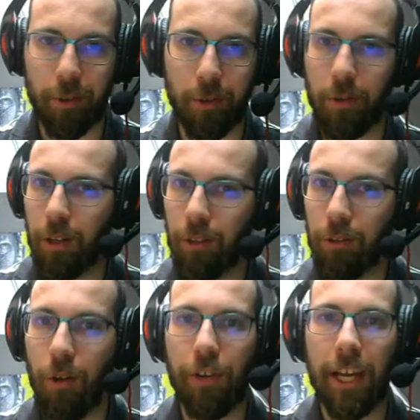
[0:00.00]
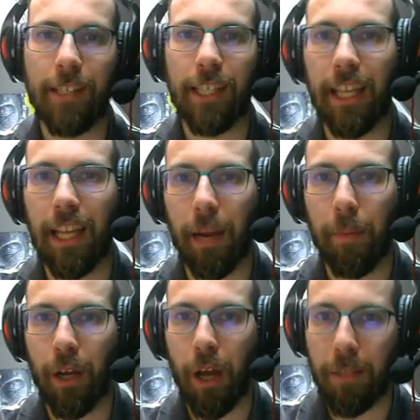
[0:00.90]
If you do, don't forget to hit
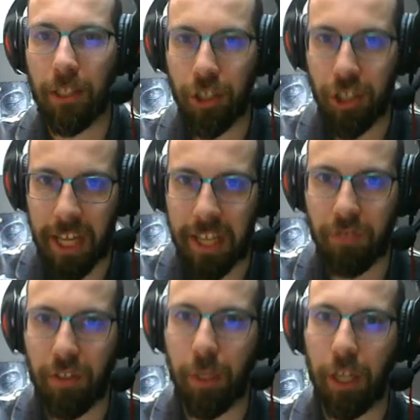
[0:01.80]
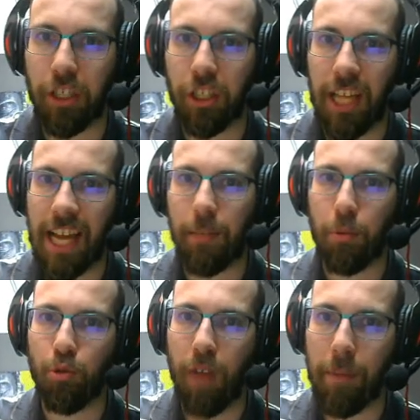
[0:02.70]
the like button, comment, share this video with others,
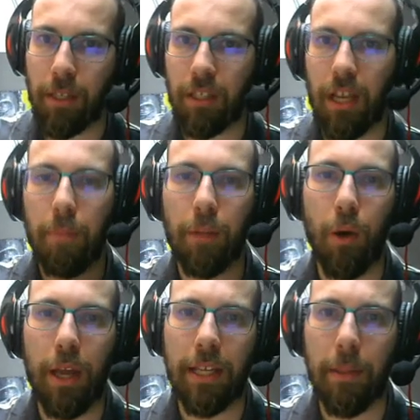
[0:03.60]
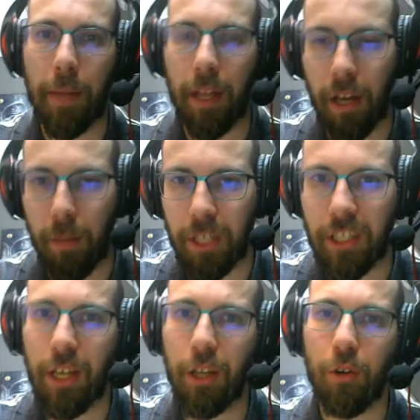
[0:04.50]
slash the subscribe button down below, and hit the bell
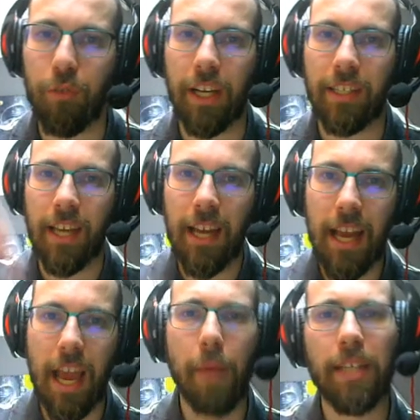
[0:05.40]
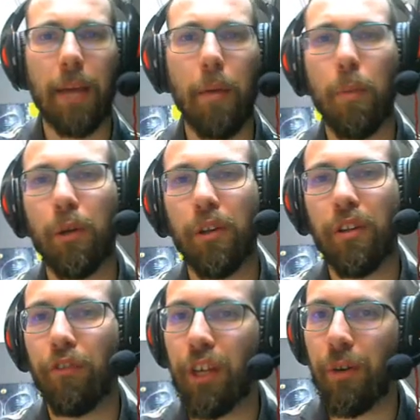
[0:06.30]
icon, because then you get notified every time I
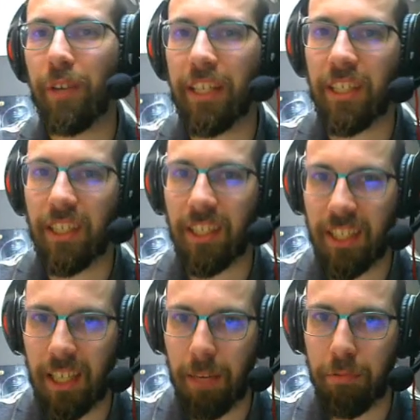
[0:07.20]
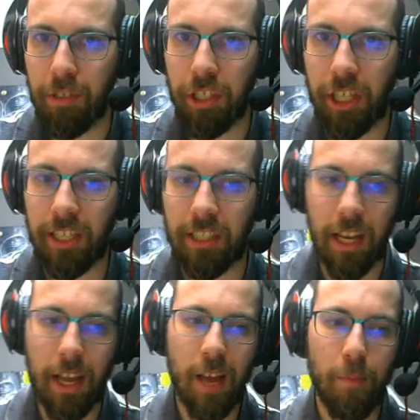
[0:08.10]
upload a new video, and that is sincerely
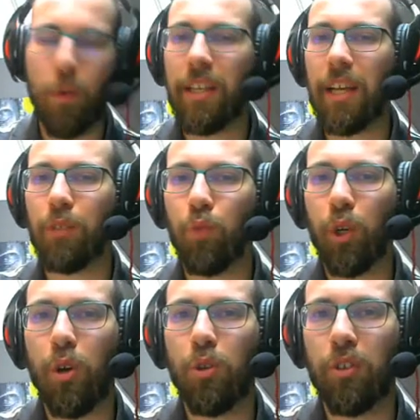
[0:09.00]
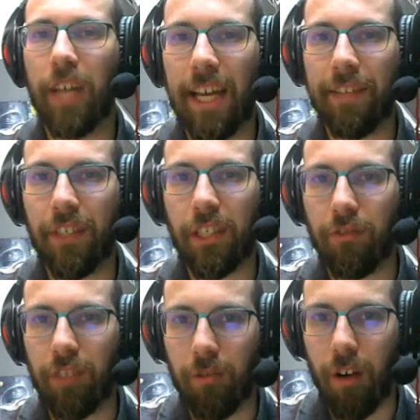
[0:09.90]
appreciated. But with that, we're going to
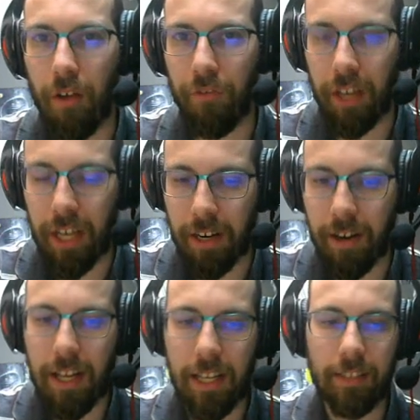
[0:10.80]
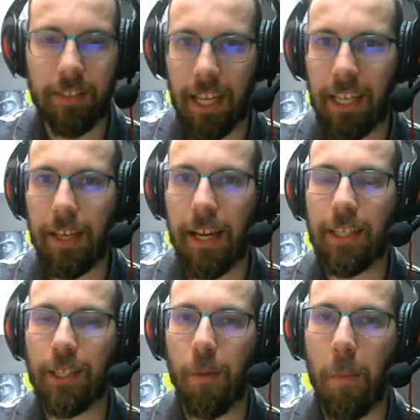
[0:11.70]
end this video off here.
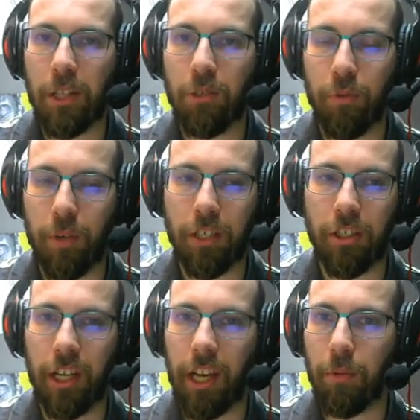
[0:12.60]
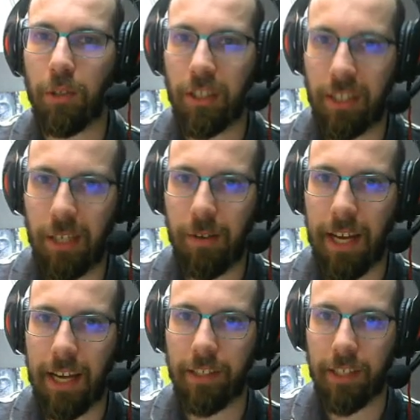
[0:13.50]
Thank you guys so much for watching, and I will
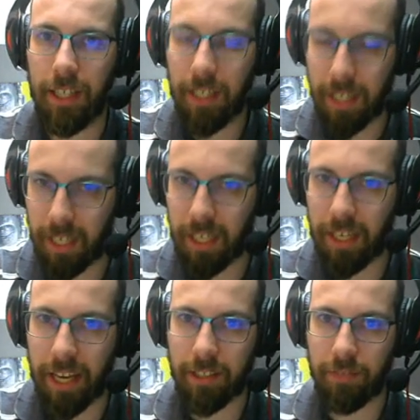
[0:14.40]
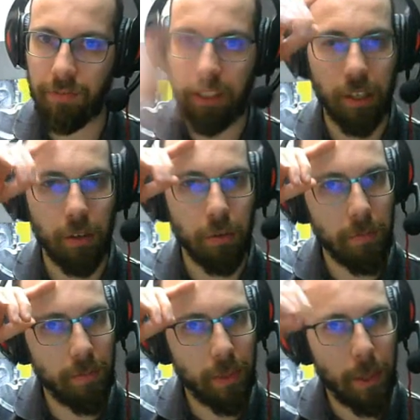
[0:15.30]
see you guys in the next
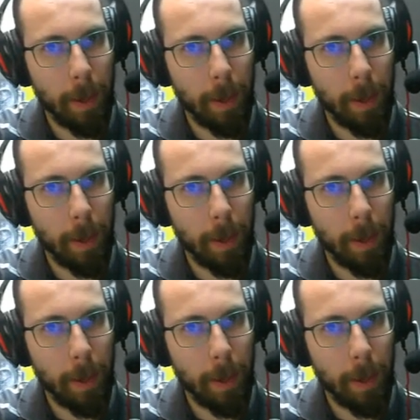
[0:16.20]
video.